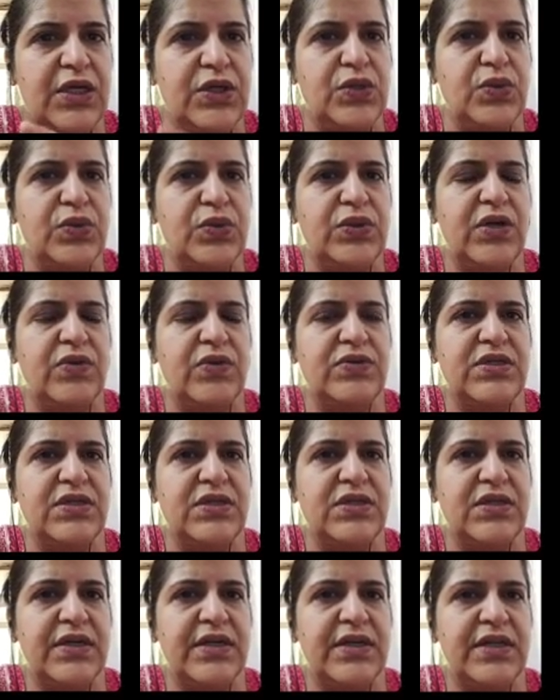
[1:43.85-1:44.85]

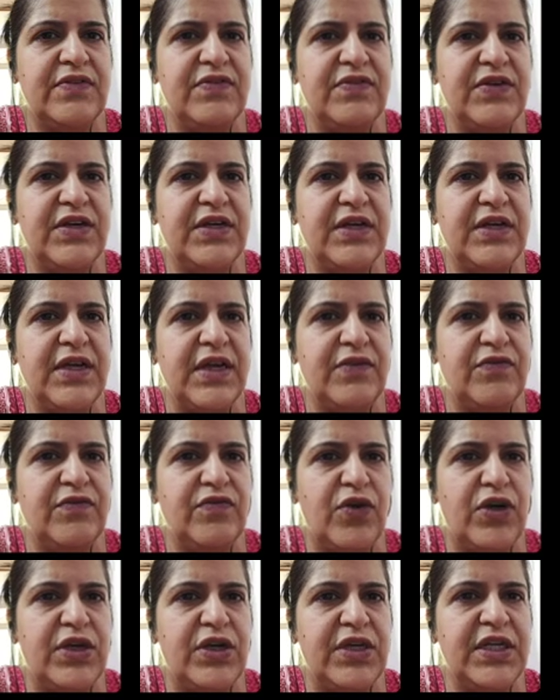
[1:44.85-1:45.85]
2031 and
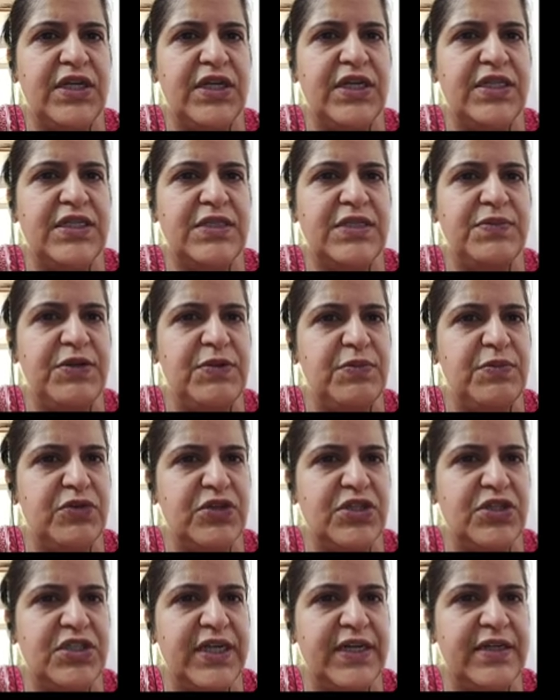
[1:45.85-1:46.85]
40 it's been
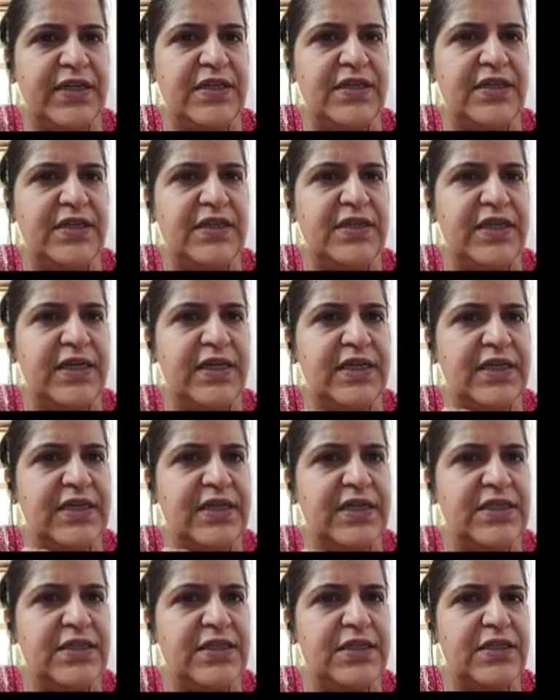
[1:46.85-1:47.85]
projected that it
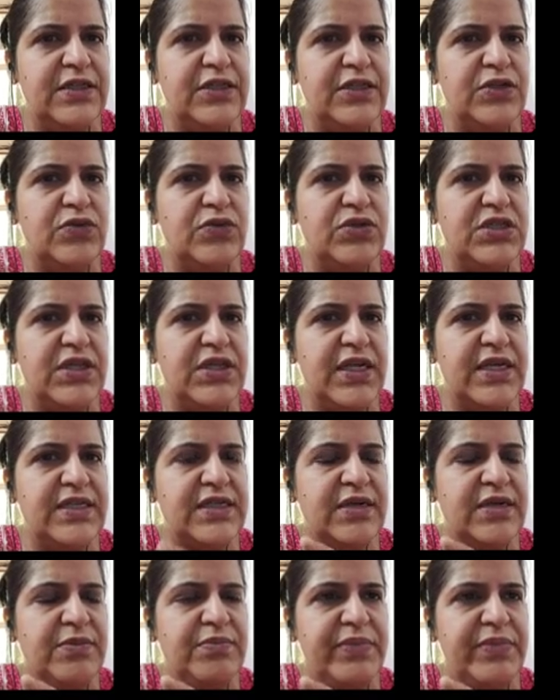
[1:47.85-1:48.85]
has reduced as
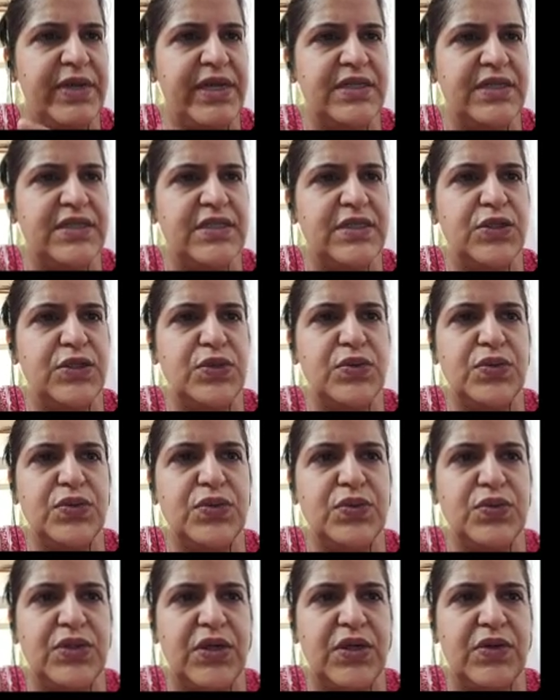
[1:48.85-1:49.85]
comparison to
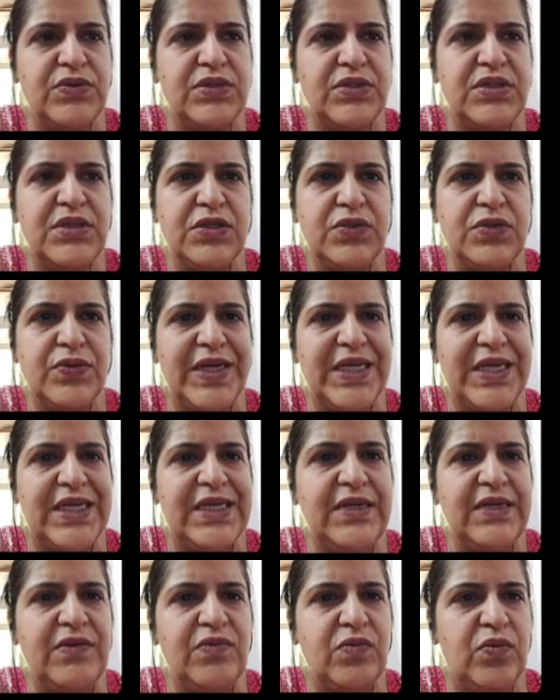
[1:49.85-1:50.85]

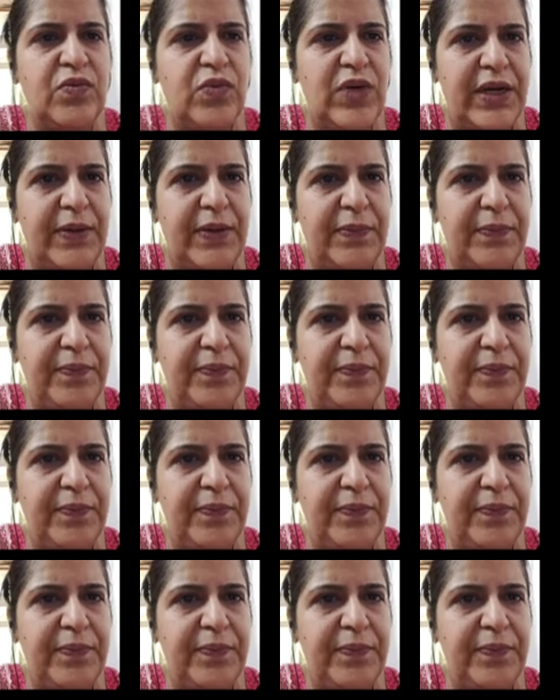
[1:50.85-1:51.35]
2021.